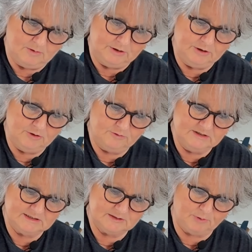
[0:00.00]
You know,
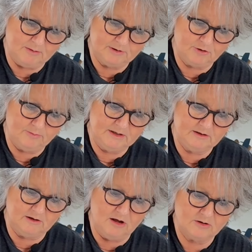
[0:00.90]
this is probably going to be
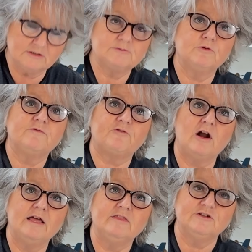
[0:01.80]
the longest one
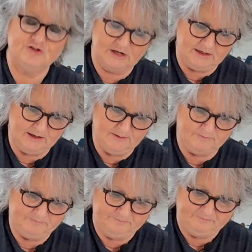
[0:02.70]
frying the chicken up.
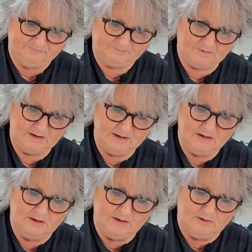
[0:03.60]

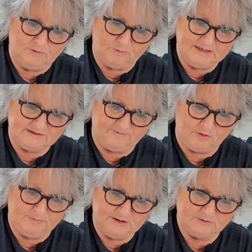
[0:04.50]
The rest of our
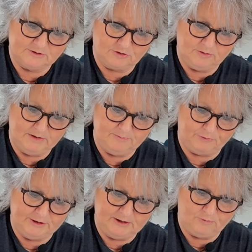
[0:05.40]
meals are going to be
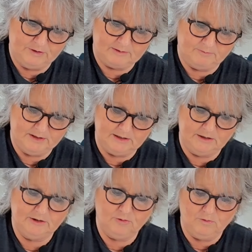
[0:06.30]
pretty quick, but
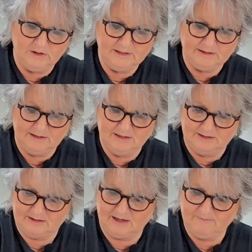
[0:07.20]
you know what?
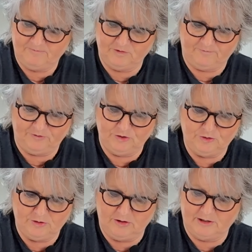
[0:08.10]
Comfort
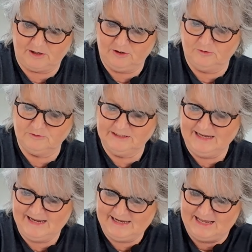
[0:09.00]
food on a cold
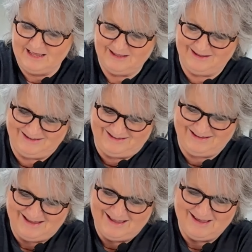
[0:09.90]
day
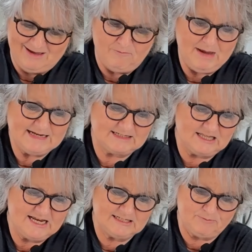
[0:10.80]
makes
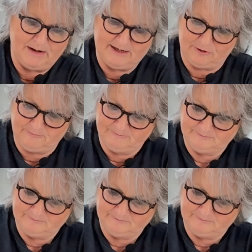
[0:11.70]
things better.